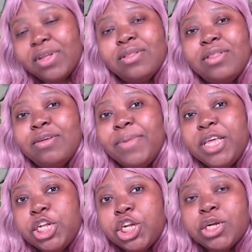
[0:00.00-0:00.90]
The
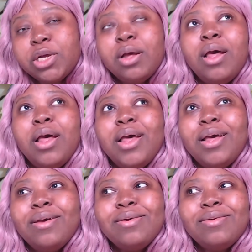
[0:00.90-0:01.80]
Beach.
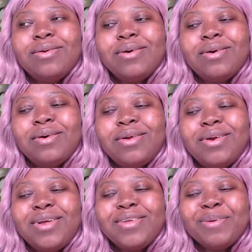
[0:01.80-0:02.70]
And
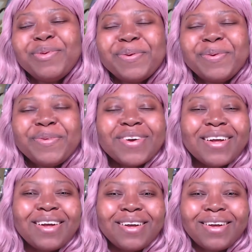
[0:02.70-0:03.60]
last episode,
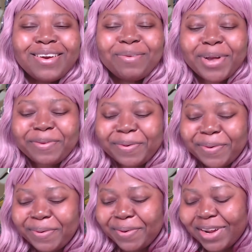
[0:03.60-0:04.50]
Sokka had a
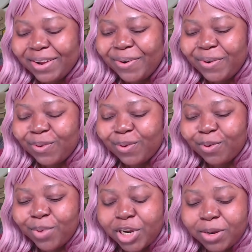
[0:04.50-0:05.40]
master. He learned
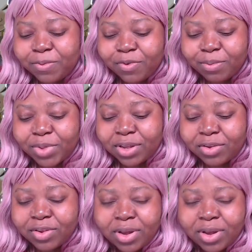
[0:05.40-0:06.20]
swordsmanship from this